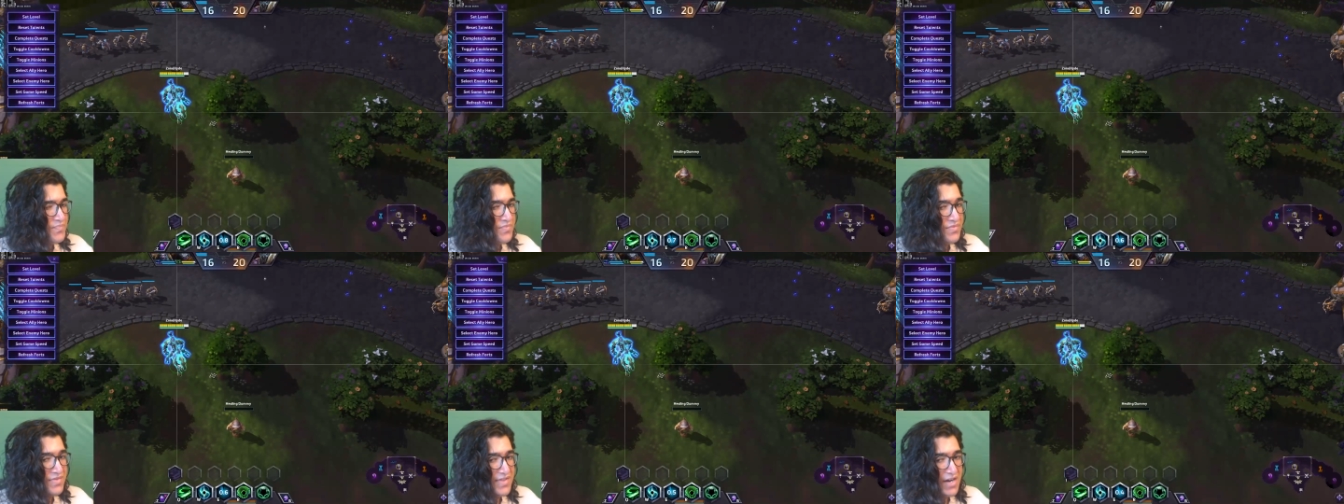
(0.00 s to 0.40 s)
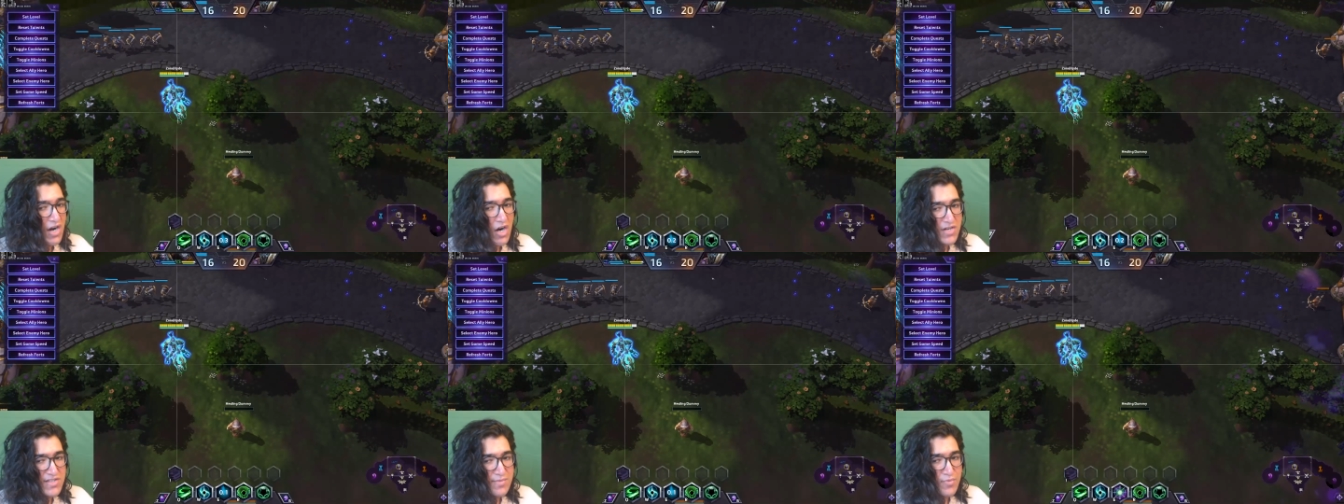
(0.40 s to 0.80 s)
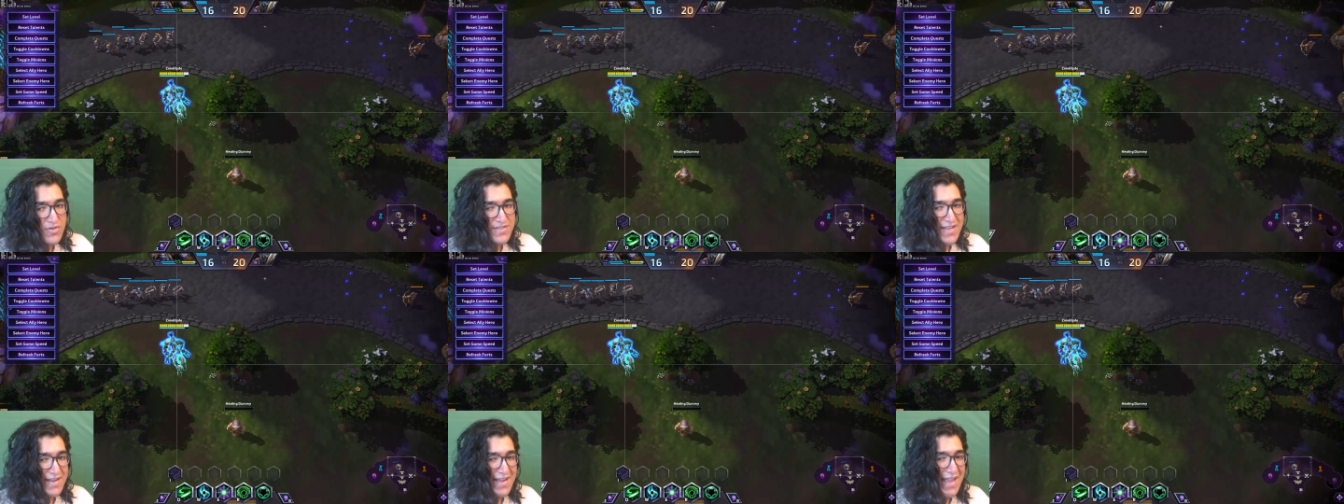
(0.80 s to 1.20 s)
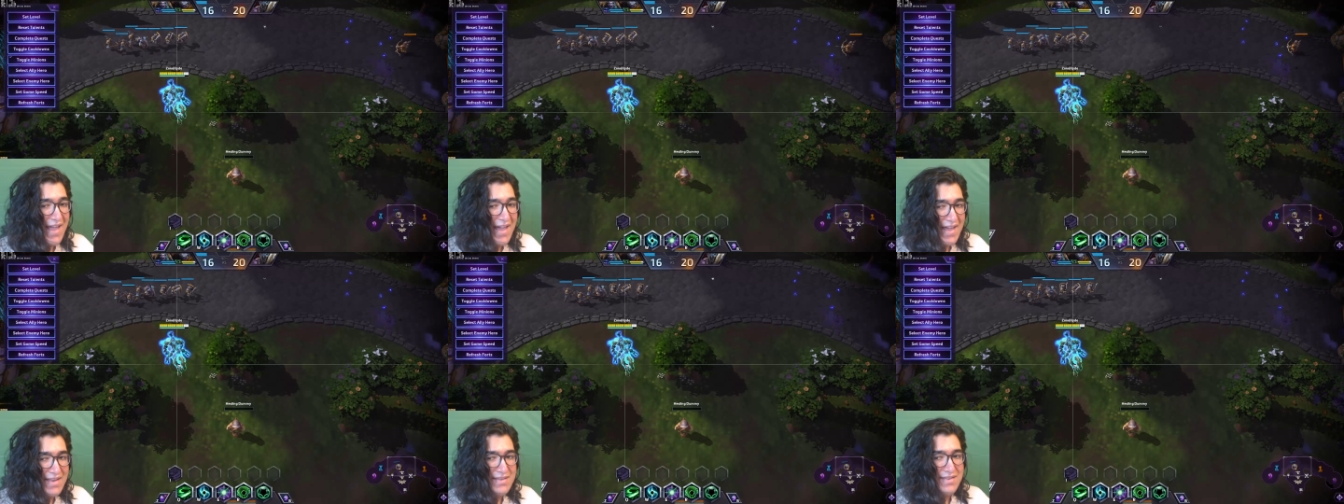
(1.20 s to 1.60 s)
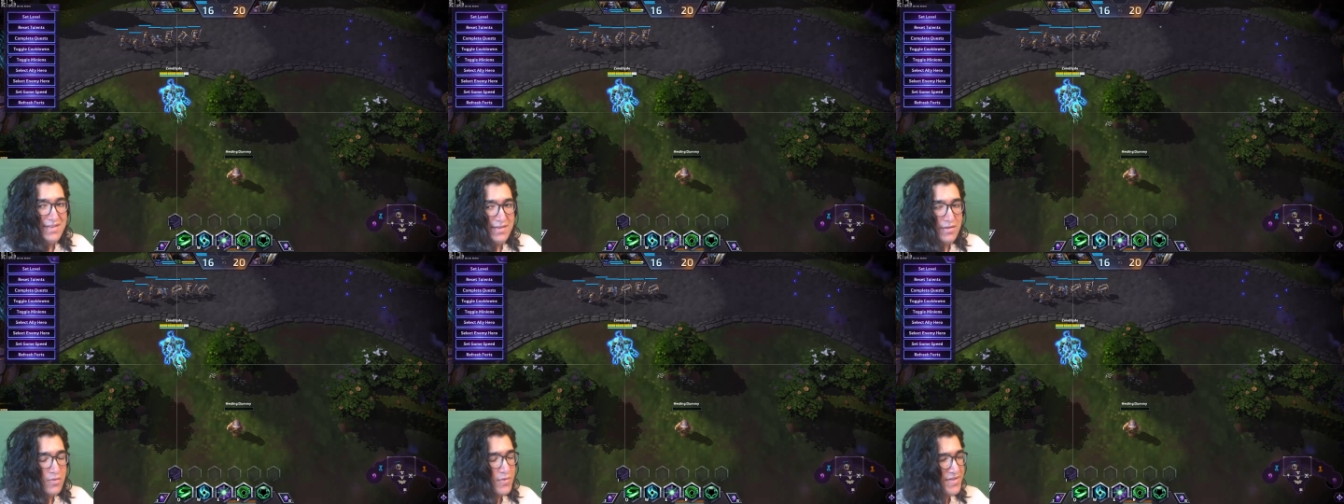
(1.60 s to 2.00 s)
There are supports that can
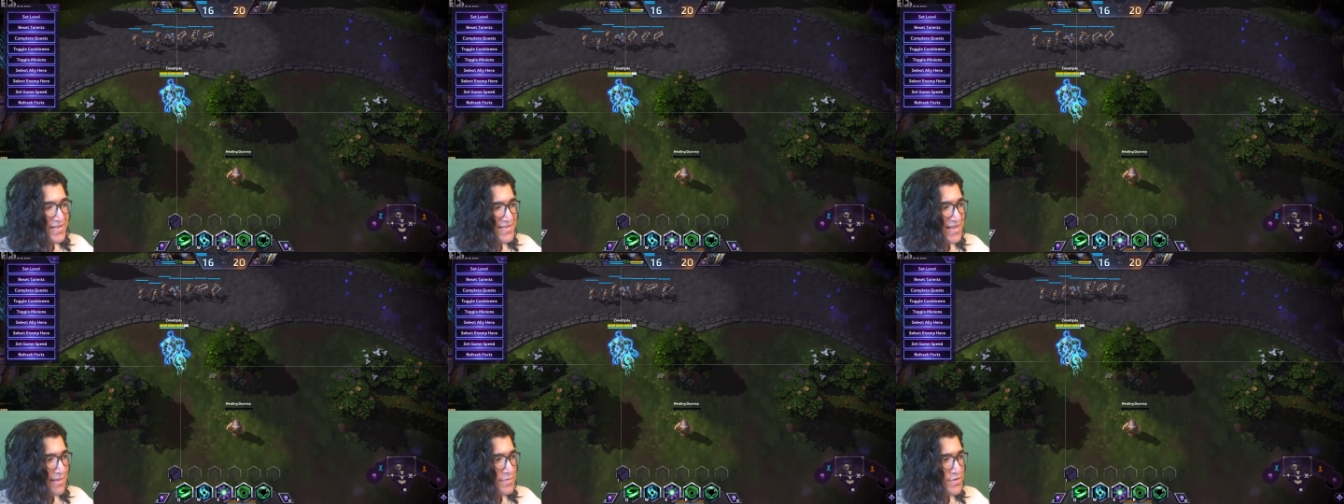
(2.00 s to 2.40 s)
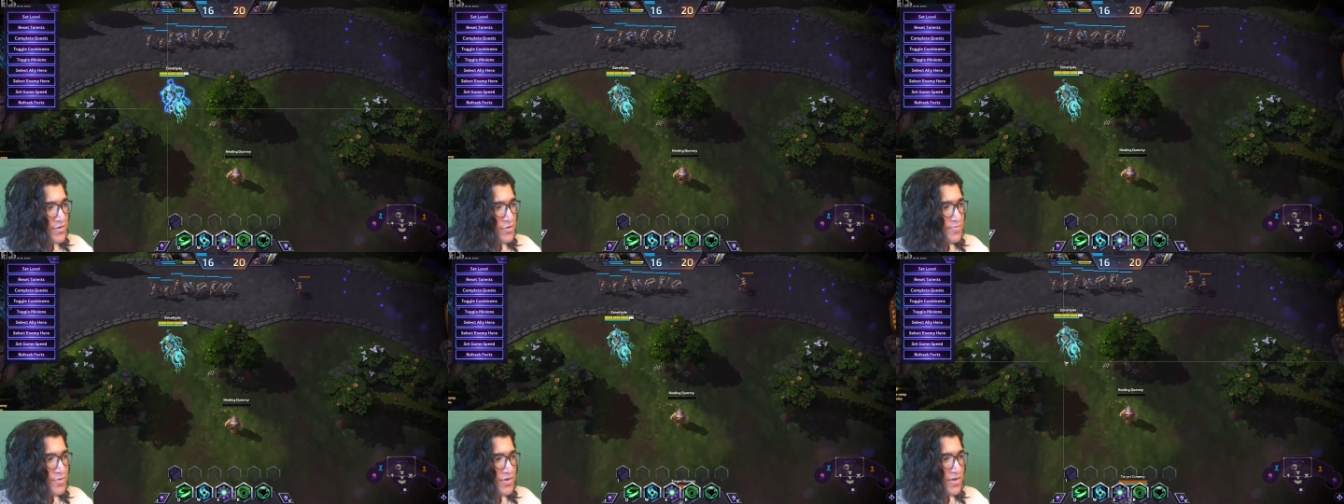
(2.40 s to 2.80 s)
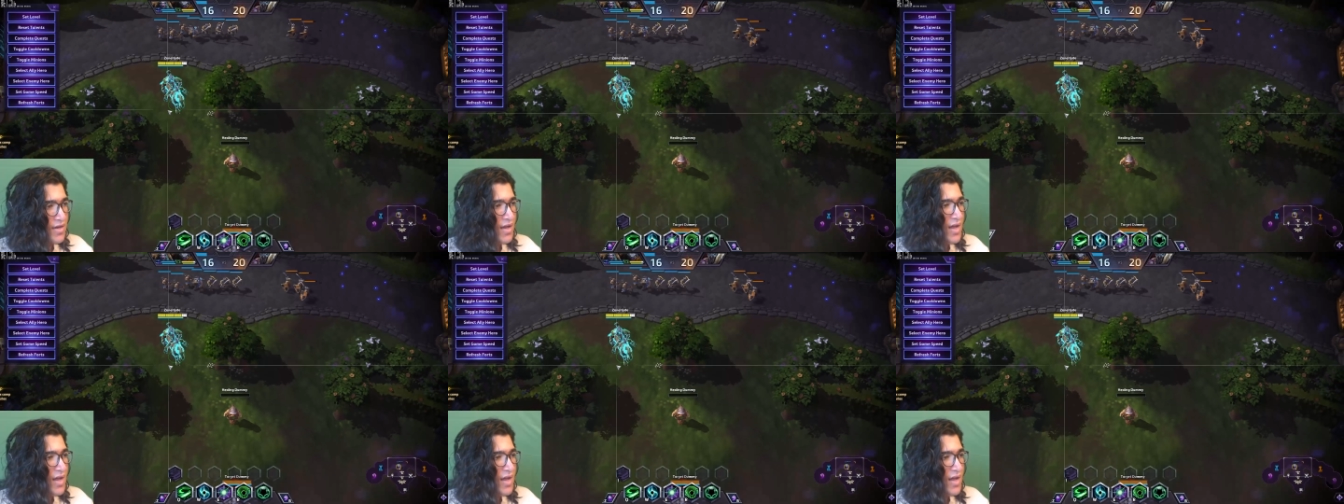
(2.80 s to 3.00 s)
deal with this damage throughput,